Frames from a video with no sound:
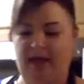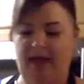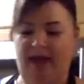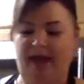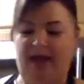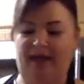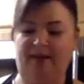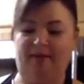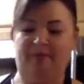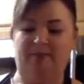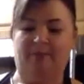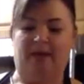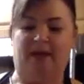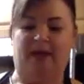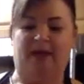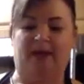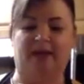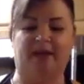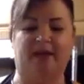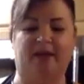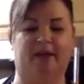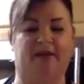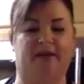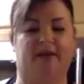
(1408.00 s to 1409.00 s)
and
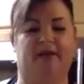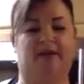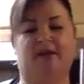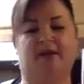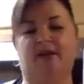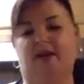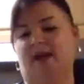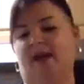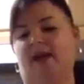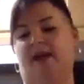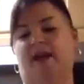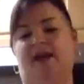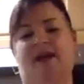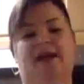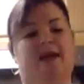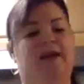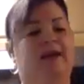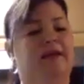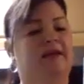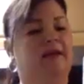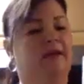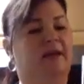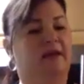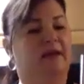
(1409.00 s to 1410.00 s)
make
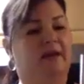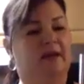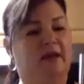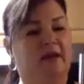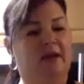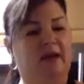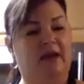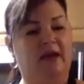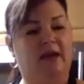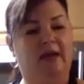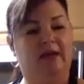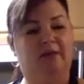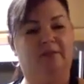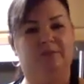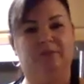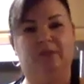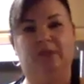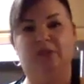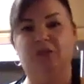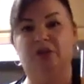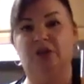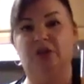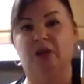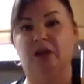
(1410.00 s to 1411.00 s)
a
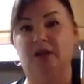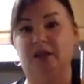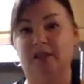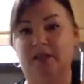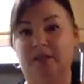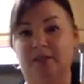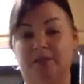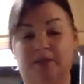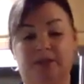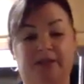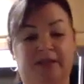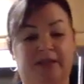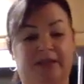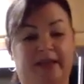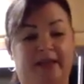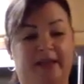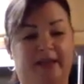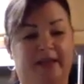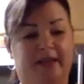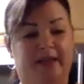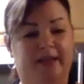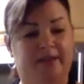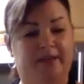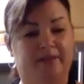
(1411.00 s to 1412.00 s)
um, chocolatey pudding
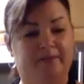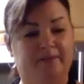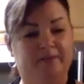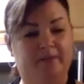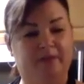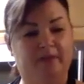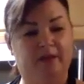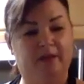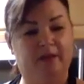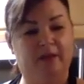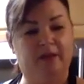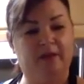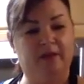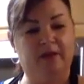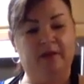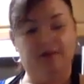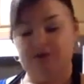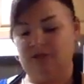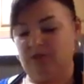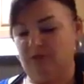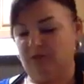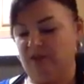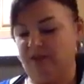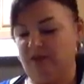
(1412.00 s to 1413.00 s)
cake.
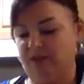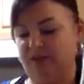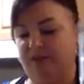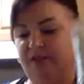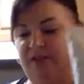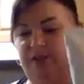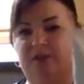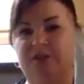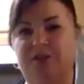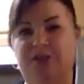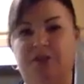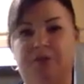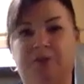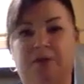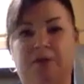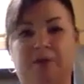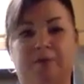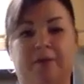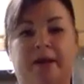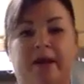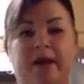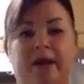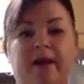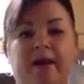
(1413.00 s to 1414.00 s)
So what you do is you
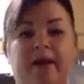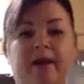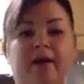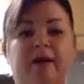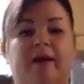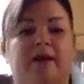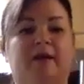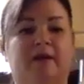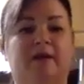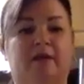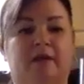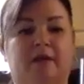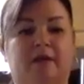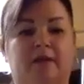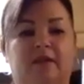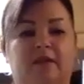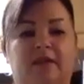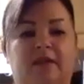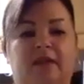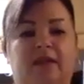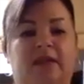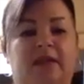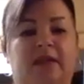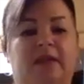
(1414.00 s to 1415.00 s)
prepare
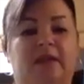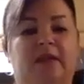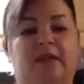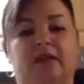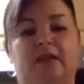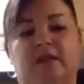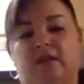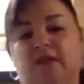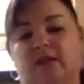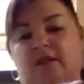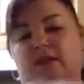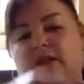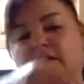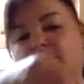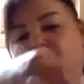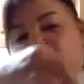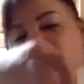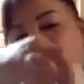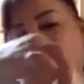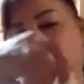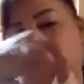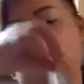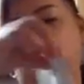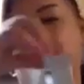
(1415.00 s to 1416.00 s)
the
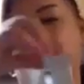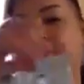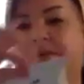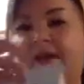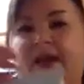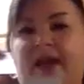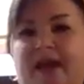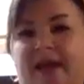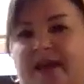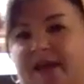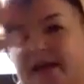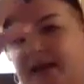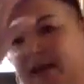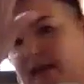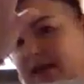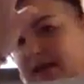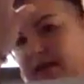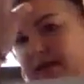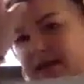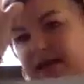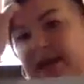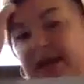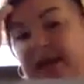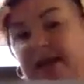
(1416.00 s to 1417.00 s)
cupcake
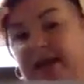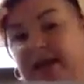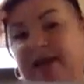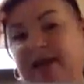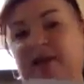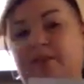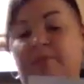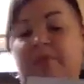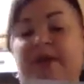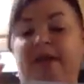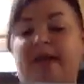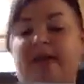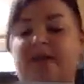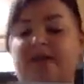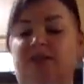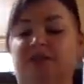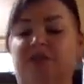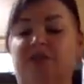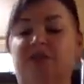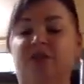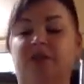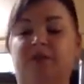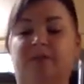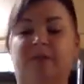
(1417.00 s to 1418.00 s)
cake mix.
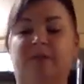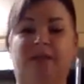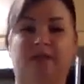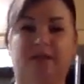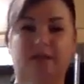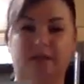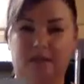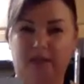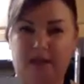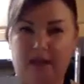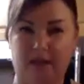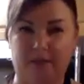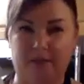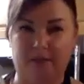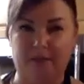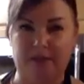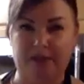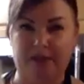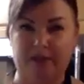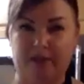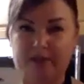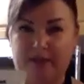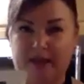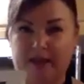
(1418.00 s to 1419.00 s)
And you can make this in the
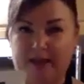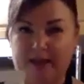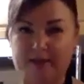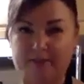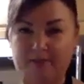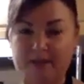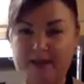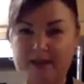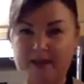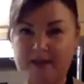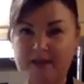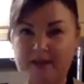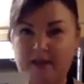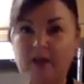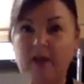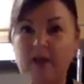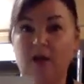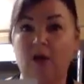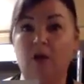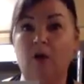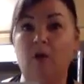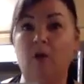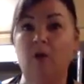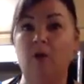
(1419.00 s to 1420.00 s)
Epicure cake pan
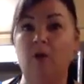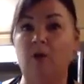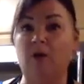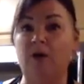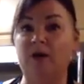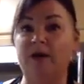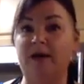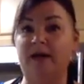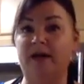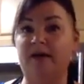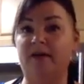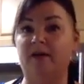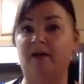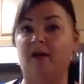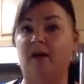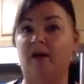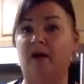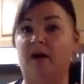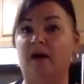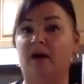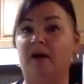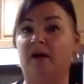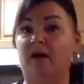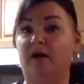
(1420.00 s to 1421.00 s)
or in
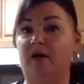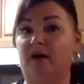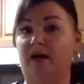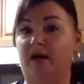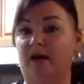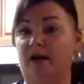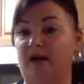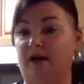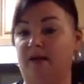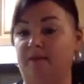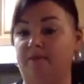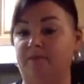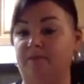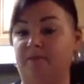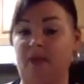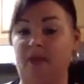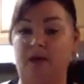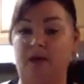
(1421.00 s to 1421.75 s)
our um,